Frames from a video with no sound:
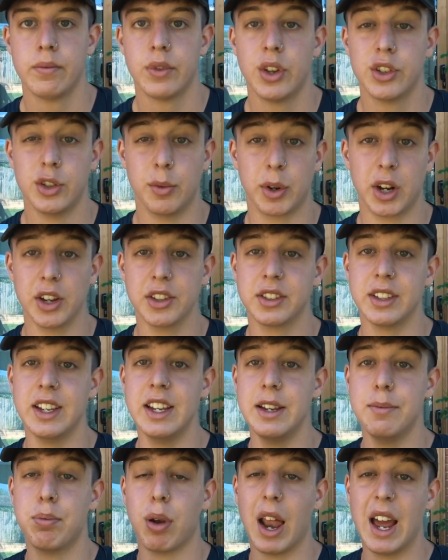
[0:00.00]
So because
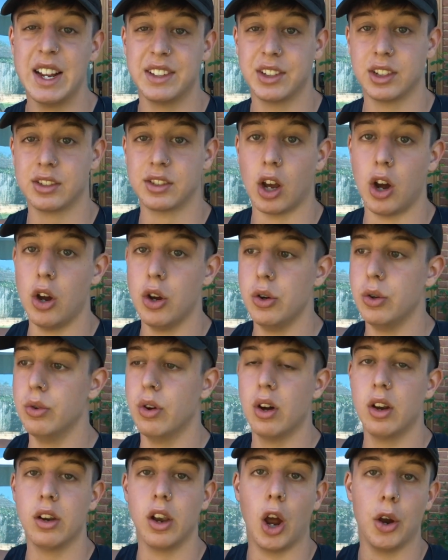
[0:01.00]
the plates are
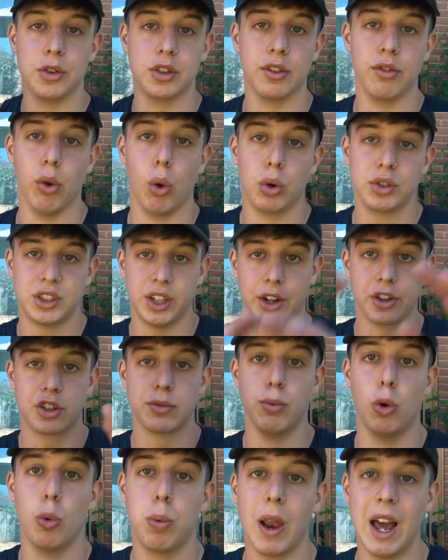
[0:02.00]
so low to the floor, such
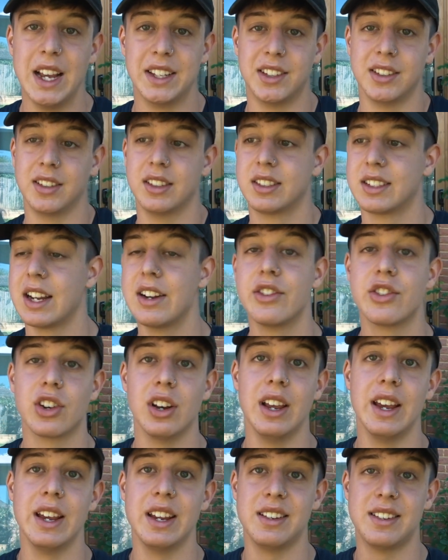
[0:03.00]
small plates, it's
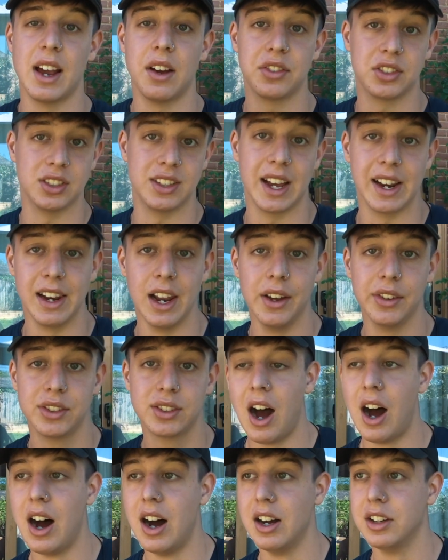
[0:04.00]
essentially deficit
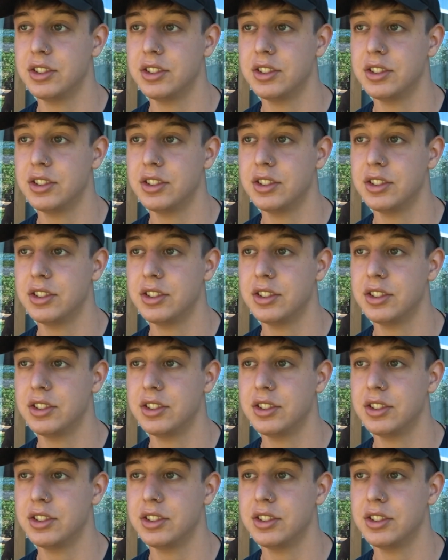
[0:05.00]
deadlifts.